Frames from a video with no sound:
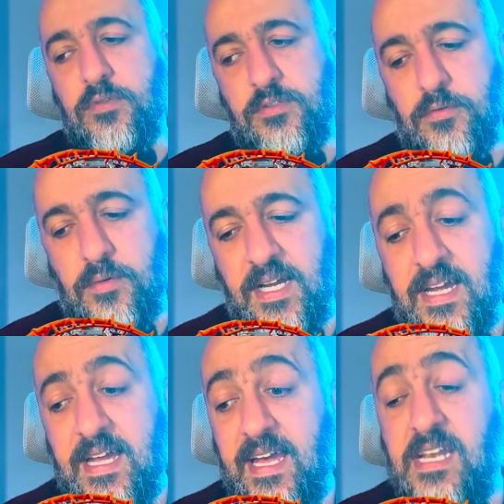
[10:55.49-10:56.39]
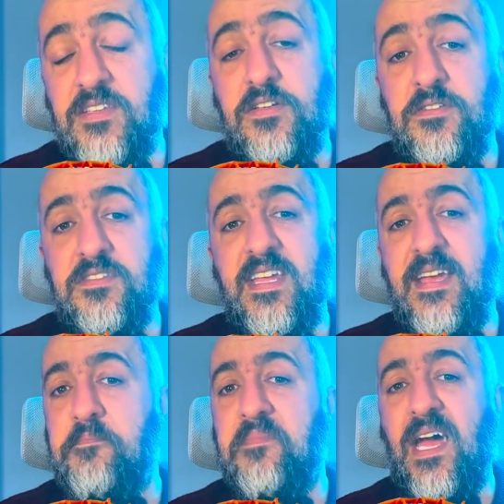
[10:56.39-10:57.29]
So in its current state,
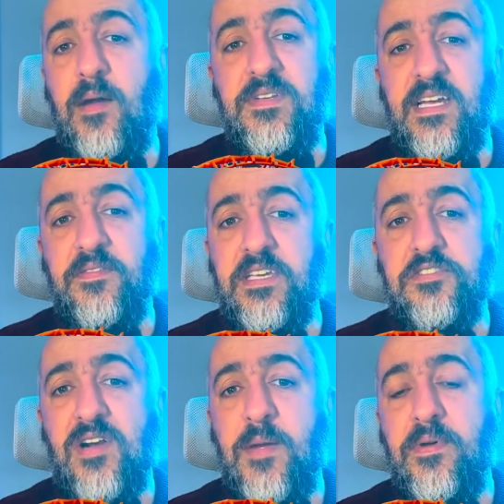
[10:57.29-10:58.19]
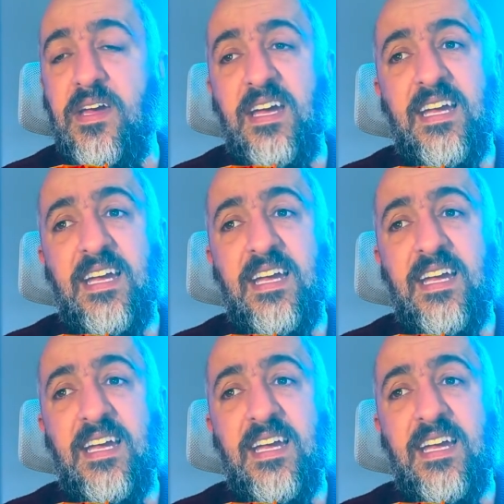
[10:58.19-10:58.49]
I would definitely scrap it.